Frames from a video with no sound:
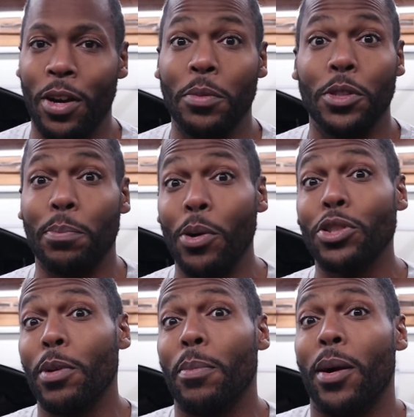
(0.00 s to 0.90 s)
And it was
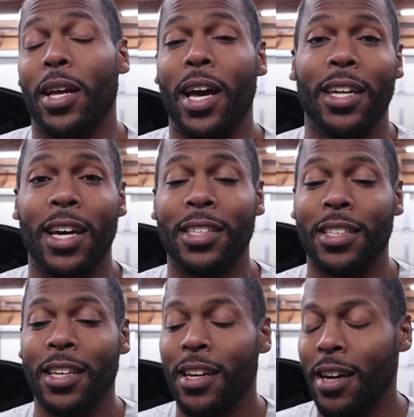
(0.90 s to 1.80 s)
supposed to be about the headlights,
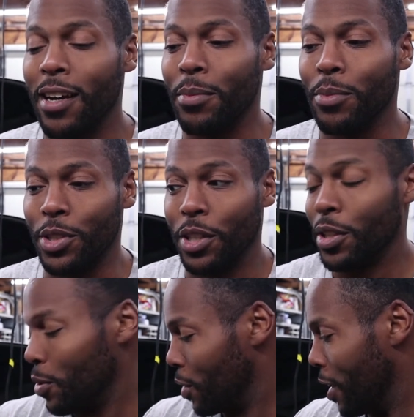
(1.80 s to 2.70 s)
which
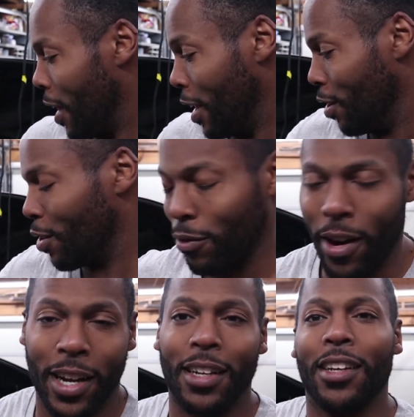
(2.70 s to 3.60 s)
good news again. They look
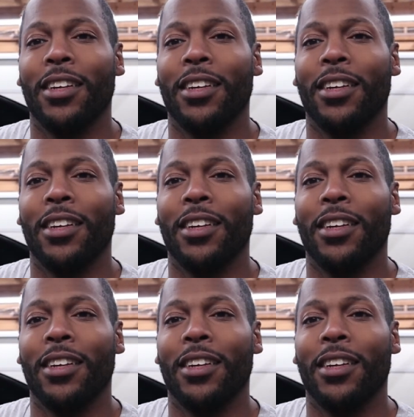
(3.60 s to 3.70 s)
great.